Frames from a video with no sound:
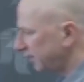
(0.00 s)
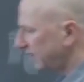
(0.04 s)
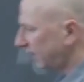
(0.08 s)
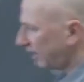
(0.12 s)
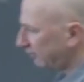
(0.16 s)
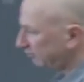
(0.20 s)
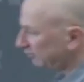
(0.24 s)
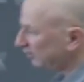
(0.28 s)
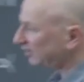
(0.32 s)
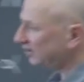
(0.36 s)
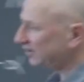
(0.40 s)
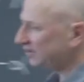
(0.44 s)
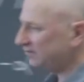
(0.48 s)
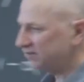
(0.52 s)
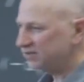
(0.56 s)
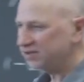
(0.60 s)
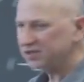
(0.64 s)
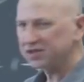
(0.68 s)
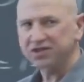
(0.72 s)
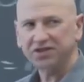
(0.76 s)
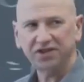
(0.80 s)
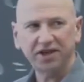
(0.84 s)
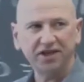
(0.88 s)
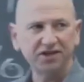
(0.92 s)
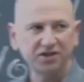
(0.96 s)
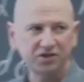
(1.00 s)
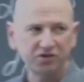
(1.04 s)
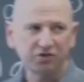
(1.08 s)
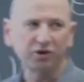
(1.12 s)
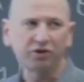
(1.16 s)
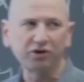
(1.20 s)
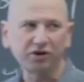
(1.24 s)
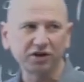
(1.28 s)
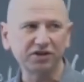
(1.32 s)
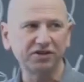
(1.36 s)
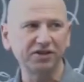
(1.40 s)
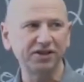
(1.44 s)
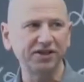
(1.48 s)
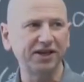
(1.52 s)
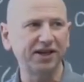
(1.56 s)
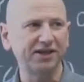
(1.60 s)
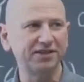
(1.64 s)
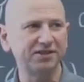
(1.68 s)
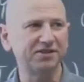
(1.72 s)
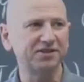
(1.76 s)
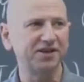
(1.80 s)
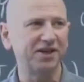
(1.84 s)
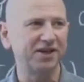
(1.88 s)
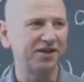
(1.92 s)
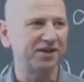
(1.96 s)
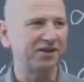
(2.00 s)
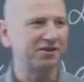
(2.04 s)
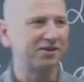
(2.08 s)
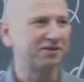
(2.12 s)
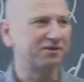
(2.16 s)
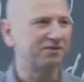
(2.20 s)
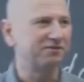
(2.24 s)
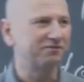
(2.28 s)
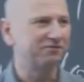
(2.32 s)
I wouldn't even just say historically, I'd say